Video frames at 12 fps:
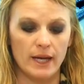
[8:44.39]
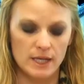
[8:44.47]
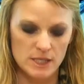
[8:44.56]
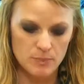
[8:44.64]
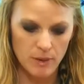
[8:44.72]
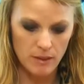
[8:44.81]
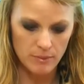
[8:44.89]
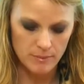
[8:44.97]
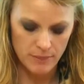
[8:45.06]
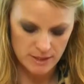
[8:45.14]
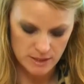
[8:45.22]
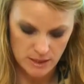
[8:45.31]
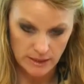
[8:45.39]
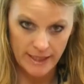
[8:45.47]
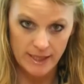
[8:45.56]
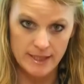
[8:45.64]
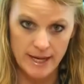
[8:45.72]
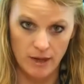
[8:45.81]
And it's probably best to lay
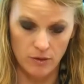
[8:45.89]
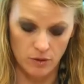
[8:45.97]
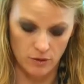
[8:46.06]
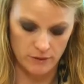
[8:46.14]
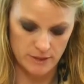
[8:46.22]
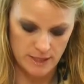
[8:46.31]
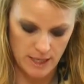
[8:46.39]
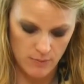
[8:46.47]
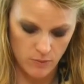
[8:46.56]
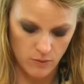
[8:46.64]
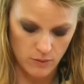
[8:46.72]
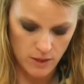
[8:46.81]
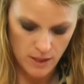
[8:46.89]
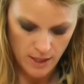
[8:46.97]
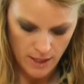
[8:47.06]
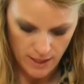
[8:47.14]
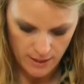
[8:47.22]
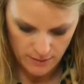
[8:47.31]
it down on the table
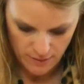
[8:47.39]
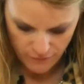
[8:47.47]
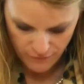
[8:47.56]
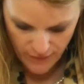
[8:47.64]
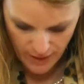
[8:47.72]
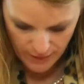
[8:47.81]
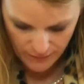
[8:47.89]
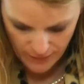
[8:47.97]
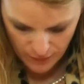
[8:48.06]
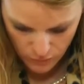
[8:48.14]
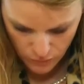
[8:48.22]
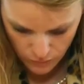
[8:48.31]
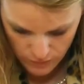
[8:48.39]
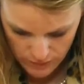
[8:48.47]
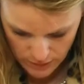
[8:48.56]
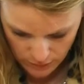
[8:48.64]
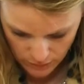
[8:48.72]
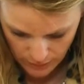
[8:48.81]
and then find that
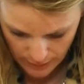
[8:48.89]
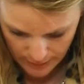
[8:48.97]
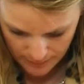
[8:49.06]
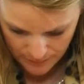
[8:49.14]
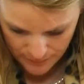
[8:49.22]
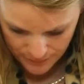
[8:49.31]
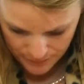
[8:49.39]
horizontal line,